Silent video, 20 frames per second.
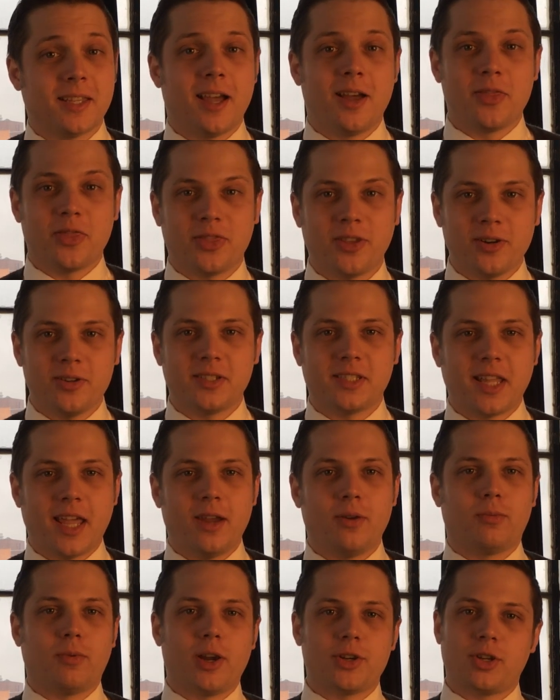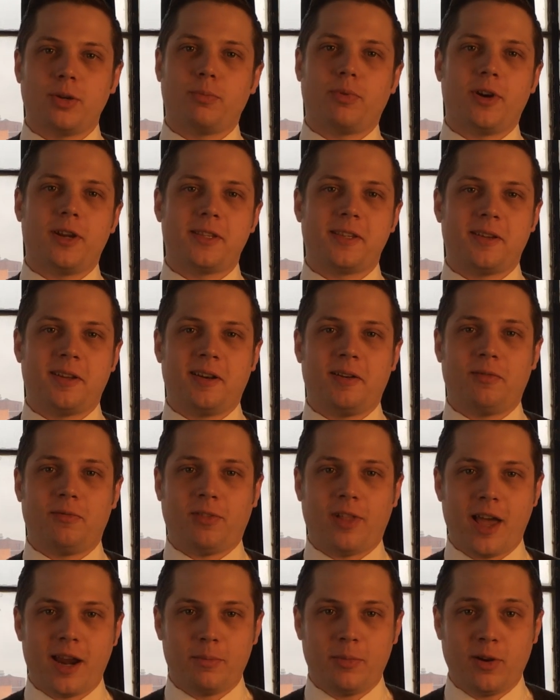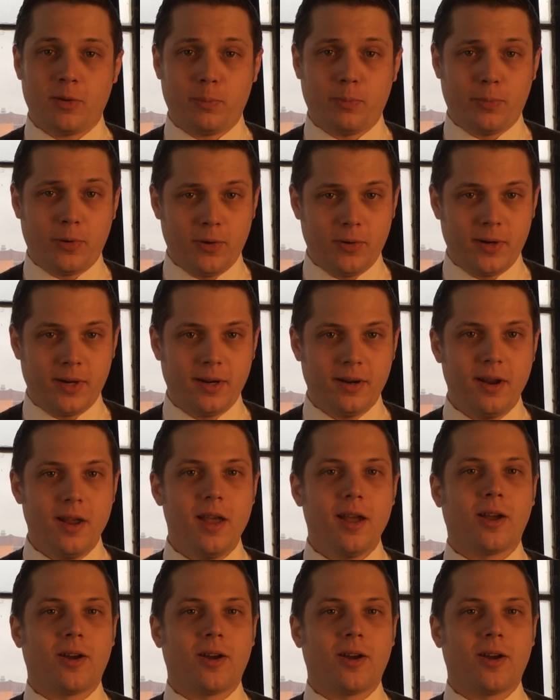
On Thursday, Russian President Vladimir Putin